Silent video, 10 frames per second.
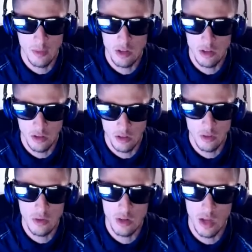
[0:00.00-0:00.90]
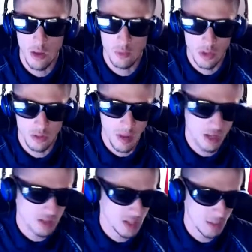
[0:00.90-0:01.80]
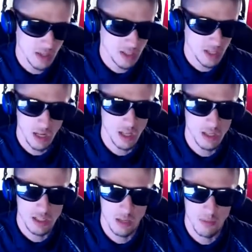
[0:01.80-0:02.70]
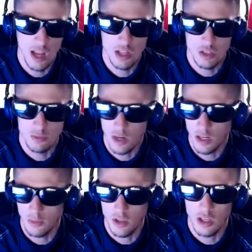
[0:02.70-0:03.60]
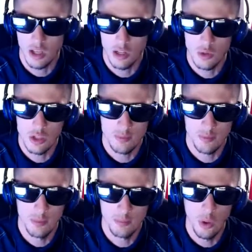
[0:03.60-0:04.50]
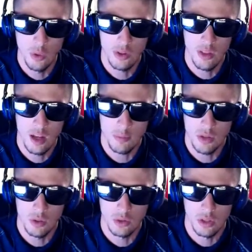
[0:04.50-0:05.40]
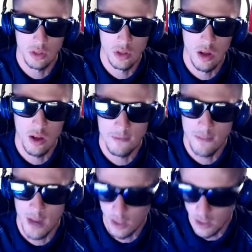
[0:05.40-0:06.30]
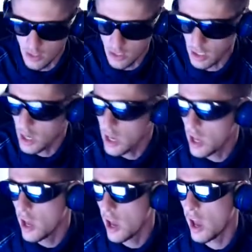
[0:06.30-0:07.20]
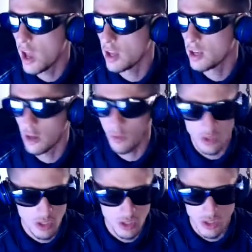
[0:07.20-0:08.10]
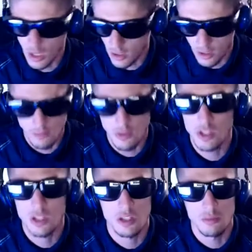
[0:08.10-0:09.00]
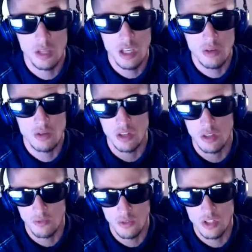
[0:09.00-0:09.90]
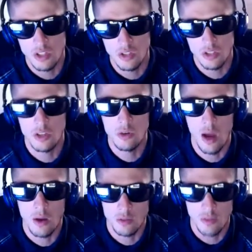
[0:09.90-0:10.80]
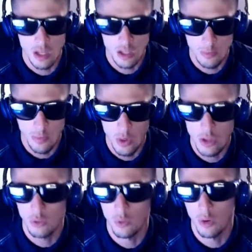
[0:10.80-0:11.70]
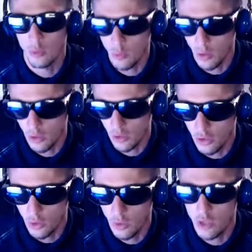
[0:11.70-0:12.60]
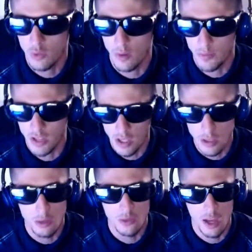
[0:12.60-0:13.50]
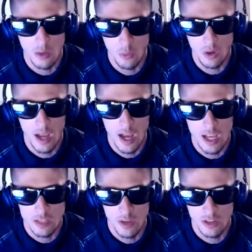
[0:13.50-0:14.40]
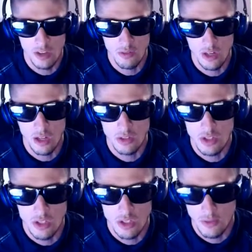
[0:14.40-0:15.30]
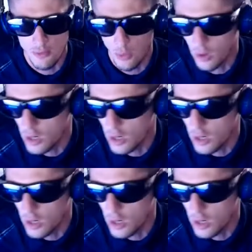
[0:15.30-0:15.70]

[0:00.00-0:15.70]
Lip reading: I mean, you and I, we debated side by side against him and some random geek, and he was pulling that appeal to law fallacy. And it was just unconvincing to me. It was unconvincing to you. I was making the point what we wanted to do is repeal that one aspect of the 1964